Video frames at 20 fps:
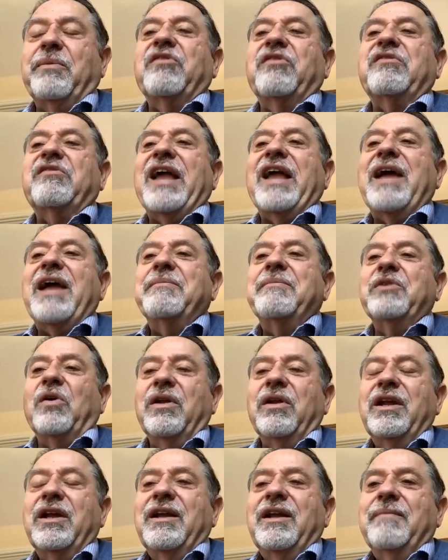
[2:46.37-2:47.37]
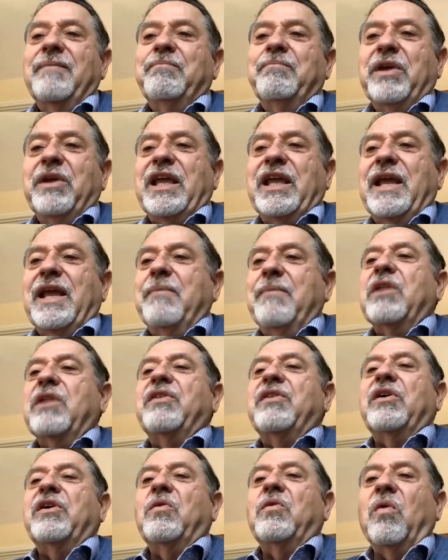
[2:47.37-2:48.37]
Samuel became one of
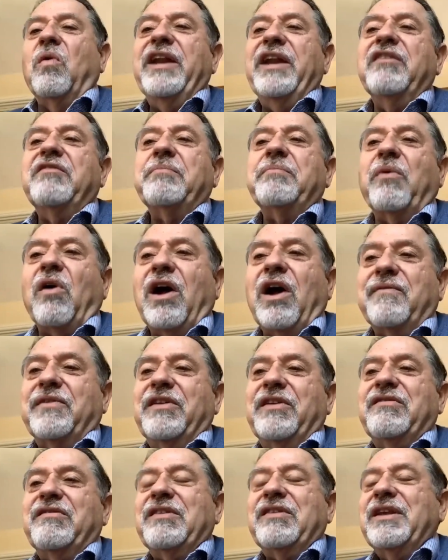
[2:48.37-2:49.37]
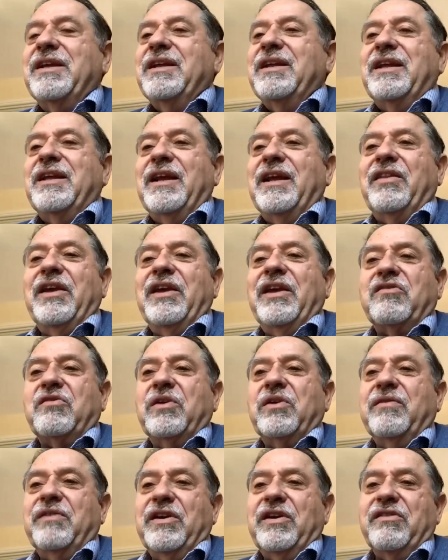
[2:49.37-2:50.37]
the greatest prophets in the
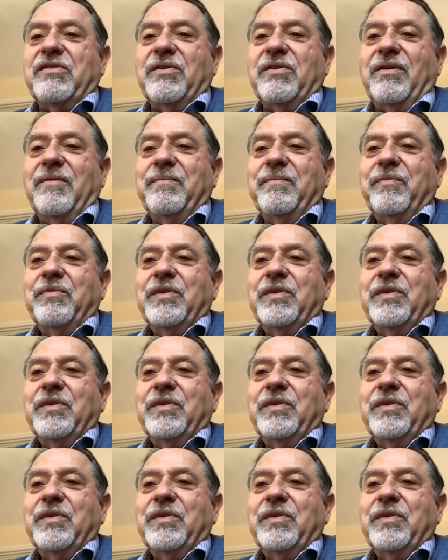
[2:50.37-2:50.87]
history of Israel